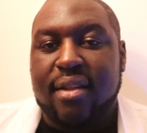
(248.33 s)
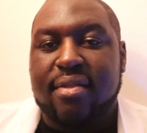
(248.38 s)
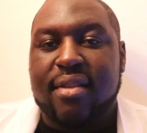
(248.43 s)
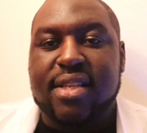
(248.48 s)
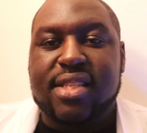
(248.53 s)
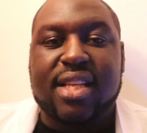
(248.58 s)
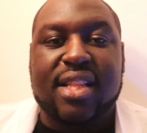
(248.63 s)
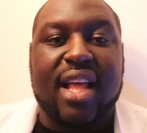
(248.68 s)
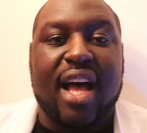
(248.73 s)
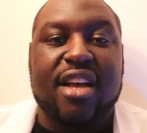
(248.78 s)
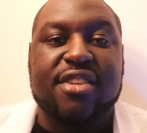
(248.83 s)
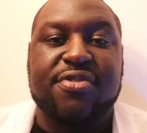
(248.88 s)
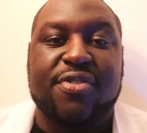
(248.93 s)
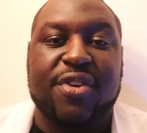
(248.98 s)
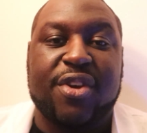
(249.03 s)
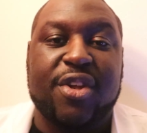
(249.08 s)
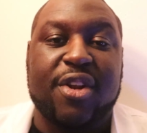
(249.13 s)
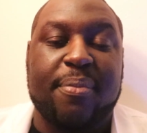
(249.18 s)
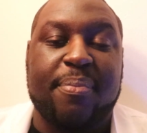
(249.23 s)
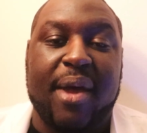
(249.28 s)
This allows for
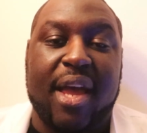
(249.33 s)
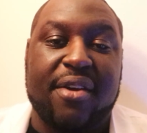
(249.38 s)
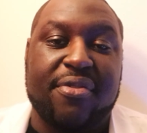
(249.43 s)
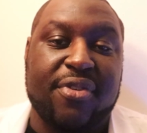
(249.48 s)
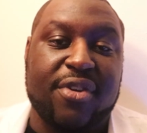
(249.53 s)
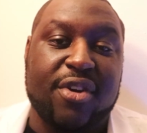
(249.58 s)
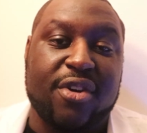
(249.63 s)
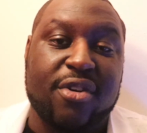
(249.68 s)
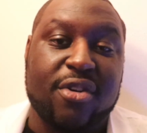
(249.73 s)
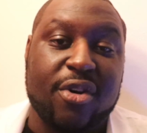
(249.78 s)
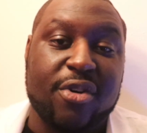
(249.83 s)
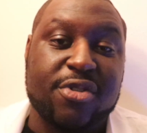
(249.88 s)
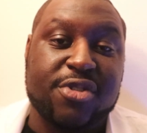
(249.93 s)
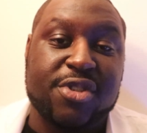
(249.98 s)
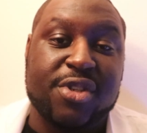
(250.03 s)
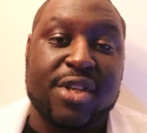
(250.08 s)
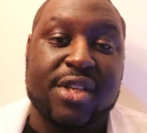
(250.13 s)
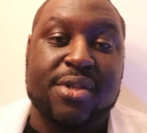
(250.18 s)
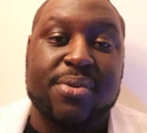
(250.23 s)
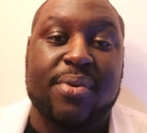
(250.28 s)
you to pay for your
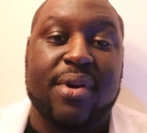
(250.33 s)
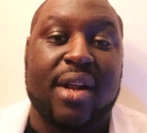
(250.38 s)
groceries